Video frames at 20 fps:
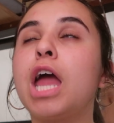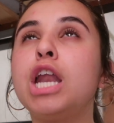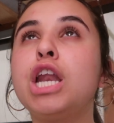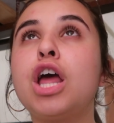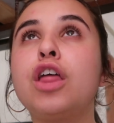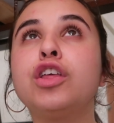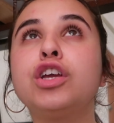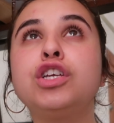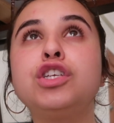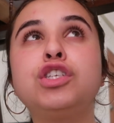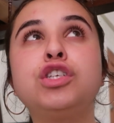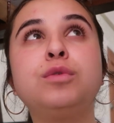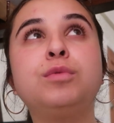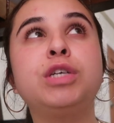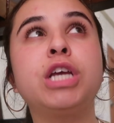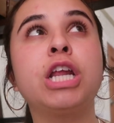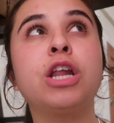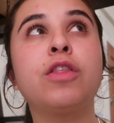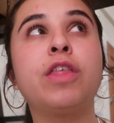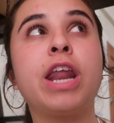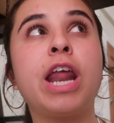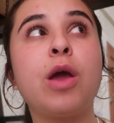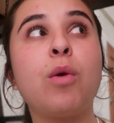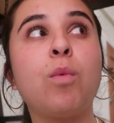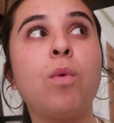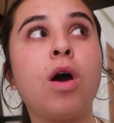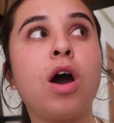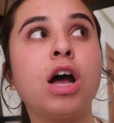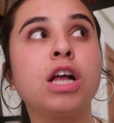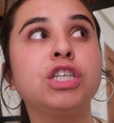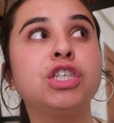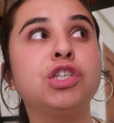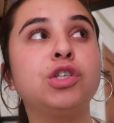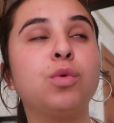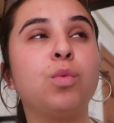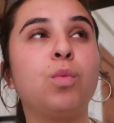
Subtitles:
Another YouTube channel that I watched